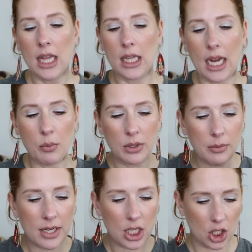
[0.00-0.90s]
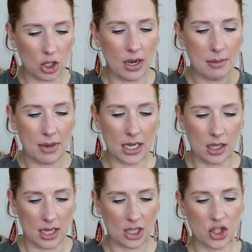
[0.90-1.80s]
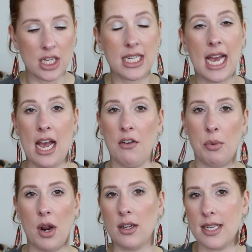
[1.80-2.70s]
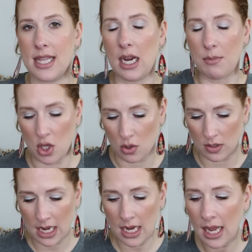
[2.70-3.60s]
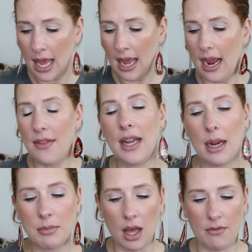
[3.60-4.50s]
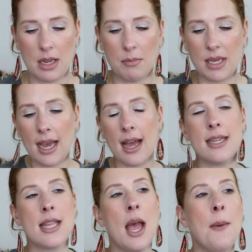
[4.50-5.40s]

Like I really wanna curate my collection to have products that I'm using and that I'm loving because